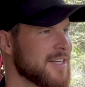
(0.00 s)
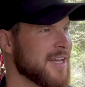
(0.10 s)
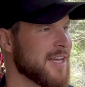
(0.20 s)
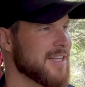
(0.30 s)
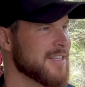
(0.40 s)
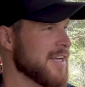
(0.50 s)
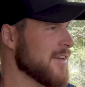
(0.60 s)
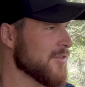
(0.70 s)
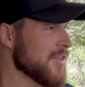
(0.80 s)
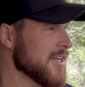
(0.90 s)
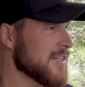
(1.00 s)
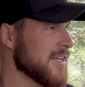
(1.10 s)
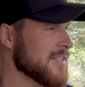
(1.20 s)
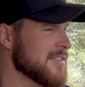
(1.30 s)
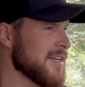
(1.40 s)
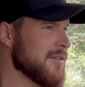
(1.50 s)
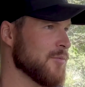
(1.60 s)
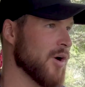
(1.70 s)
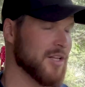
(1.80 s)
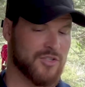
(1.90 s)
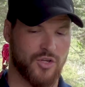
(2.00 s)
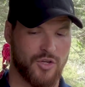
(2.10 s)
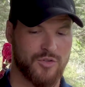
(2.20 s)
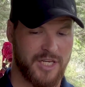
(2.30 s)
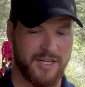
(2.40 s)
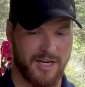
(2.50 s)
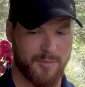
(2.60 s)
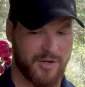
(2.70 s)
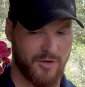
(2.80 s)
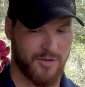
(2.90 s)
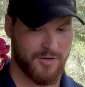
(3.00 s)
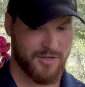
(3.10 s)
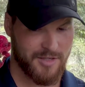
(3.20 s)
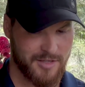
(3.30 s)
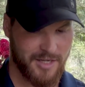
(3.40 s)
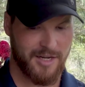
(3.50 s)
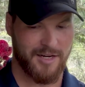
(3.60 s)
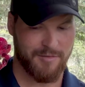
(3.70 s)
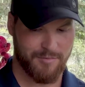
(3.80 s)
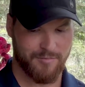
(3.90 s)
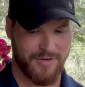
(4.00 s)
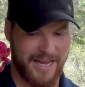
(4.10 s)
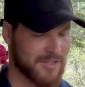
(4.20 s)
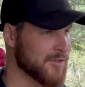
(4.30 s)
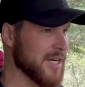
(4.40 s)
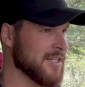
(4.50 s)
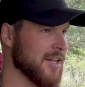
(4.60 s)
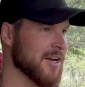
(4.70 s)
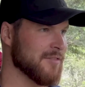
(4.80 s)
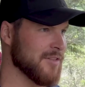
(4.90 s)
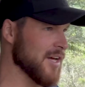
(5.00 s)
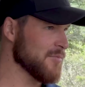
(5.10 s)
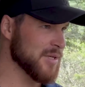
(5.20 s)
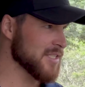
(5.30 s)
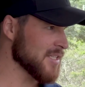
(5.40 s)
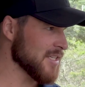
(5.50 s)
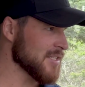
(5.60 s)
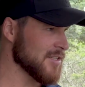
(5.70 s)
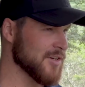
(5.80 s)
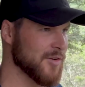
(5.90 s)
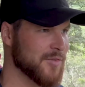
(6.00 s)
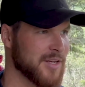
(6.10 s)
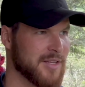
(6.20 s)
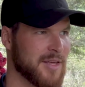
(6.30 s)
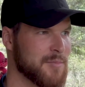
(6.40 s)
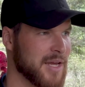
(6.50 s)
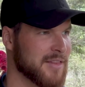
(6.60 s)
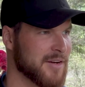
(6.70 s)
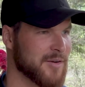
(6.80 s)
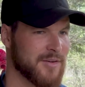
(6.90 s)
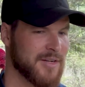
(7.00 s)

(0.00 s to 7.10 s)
And I don't think that, well, it's a huge economical factor, right? A lot of businesses, they make their